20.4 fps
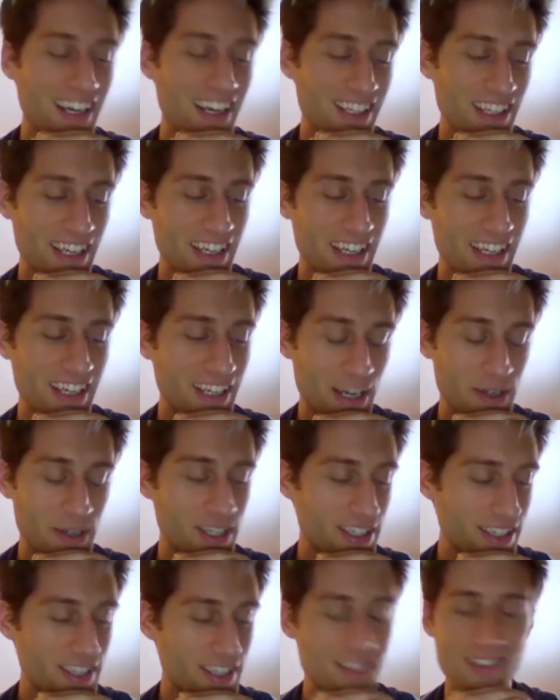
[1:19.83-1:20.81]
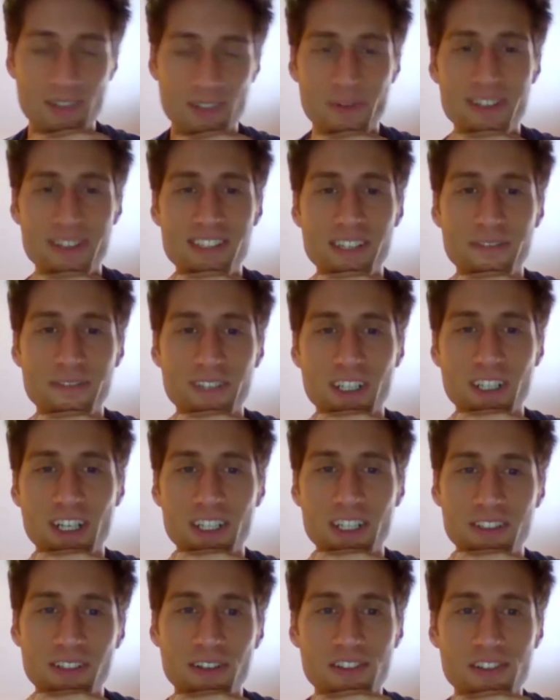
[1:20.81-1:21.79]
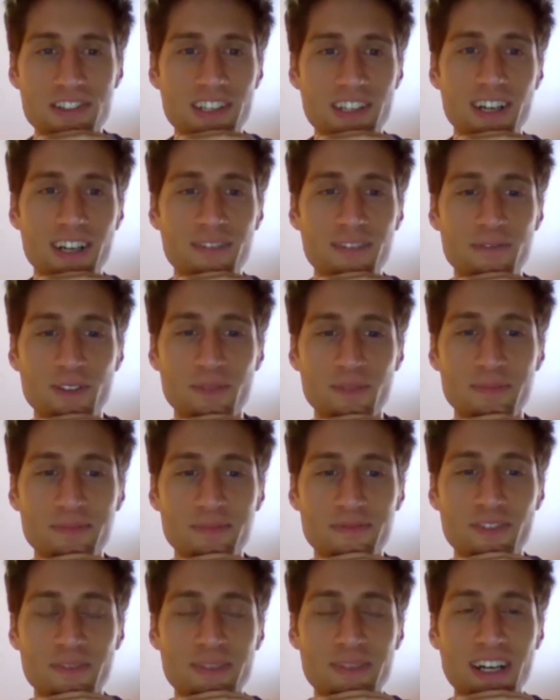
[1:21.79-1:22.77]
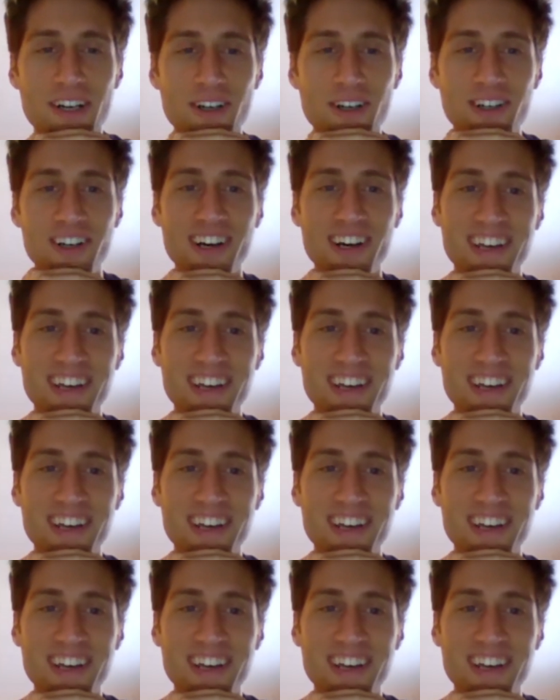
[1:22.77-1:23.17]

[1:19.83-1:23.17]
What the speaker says: going to consider myself a cockroach now from now on.